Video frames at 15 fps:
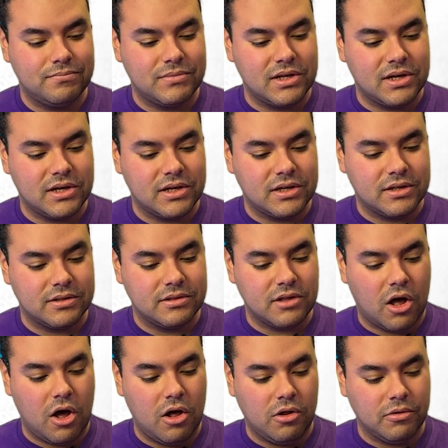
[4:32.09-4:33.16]
the
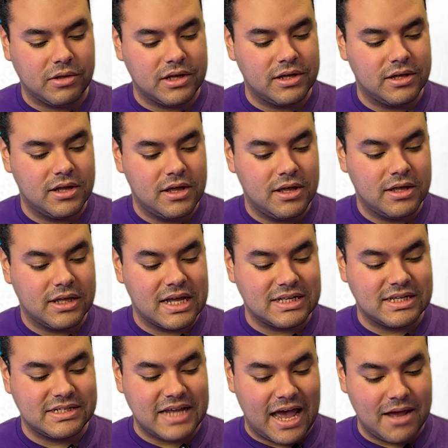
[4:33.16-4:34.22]
Hulk gets
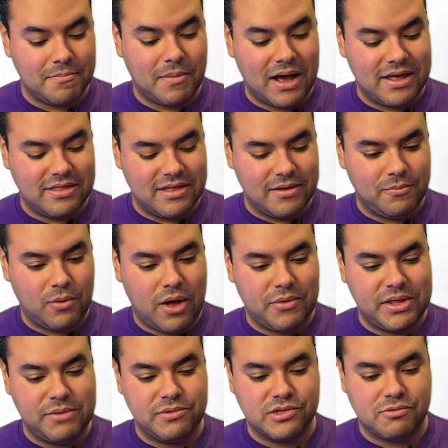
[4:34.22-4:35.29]
attacked by them while
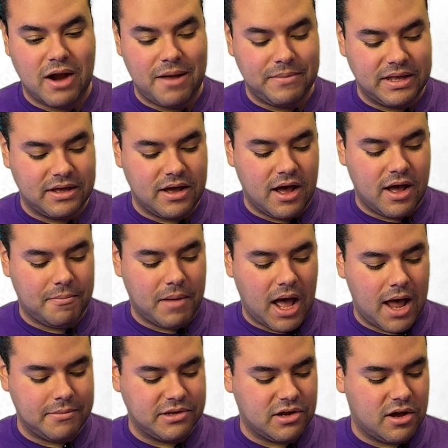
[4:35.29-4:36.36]
he was grabbing
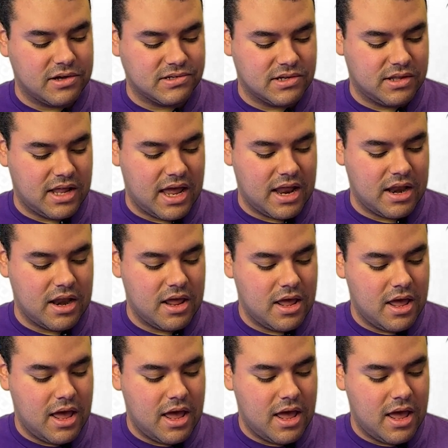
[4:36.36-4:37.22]
hot dogs, and then